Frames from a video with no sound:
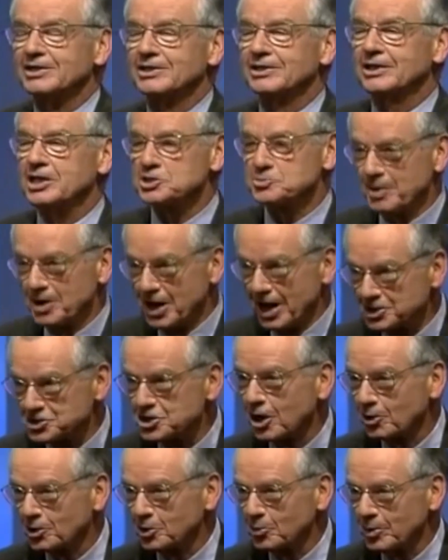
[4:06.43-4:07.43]
it's been nice
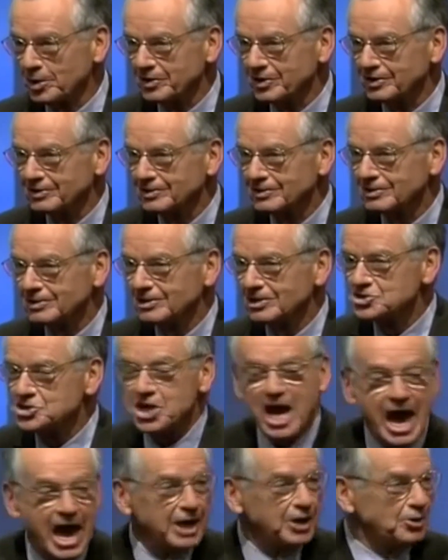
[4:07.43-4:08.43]
talking with you. She
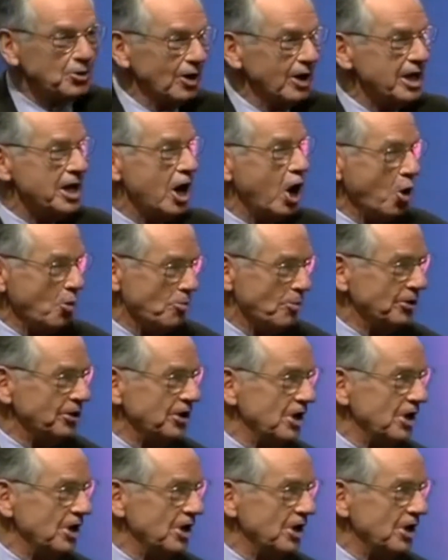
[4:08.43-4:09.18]
angrily opened